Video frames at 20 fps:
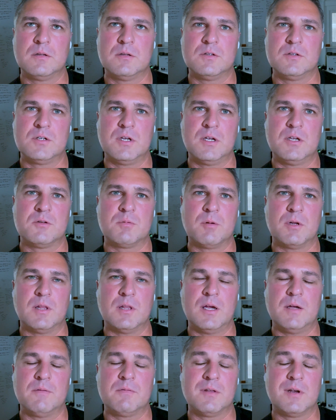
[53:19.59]
changed my
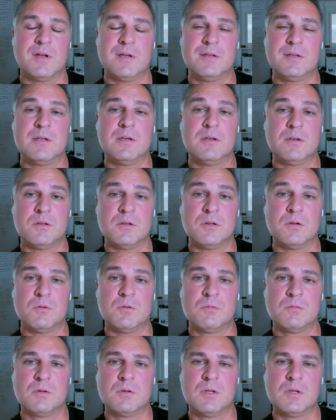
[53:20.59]
life that I didn't do.